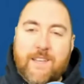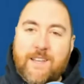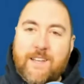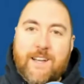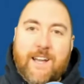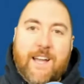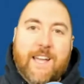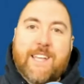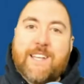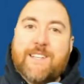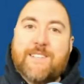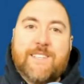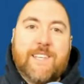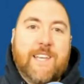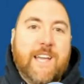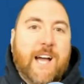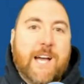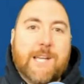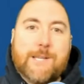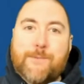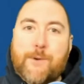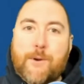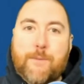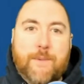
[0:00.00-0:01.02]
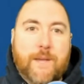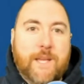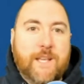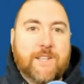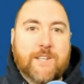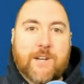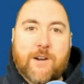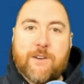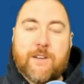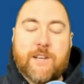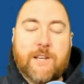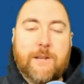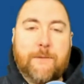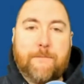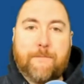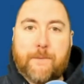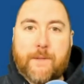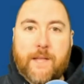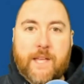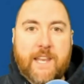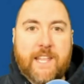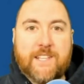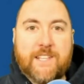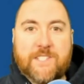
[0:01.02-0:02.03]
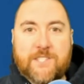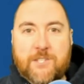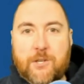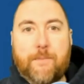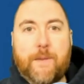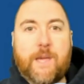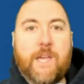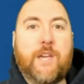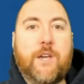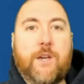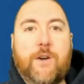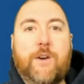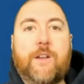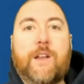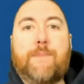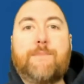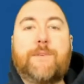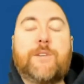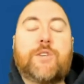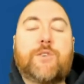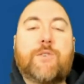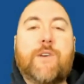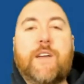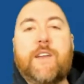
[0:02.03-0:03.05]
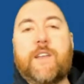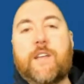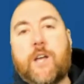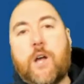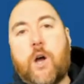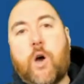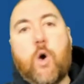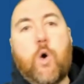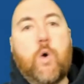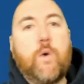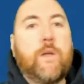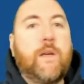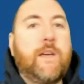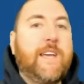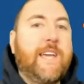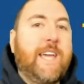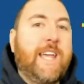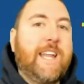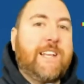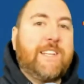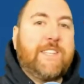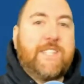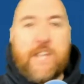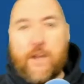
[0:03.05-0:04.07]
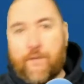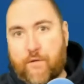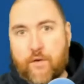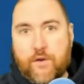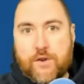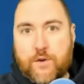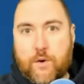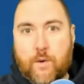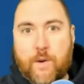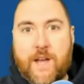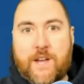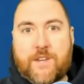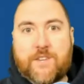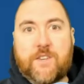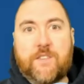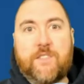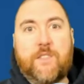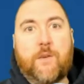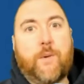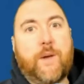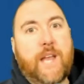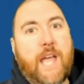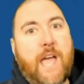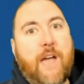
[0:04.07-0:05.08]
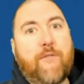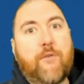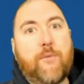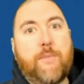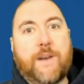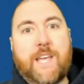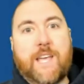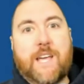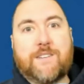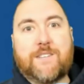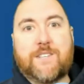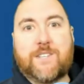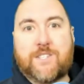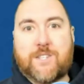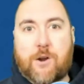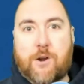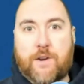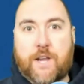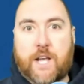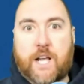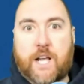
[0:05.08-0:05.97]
I can see Osborne being targeted plenty and still being good. I'm just trying to go in a different direction than what everybody else is starting to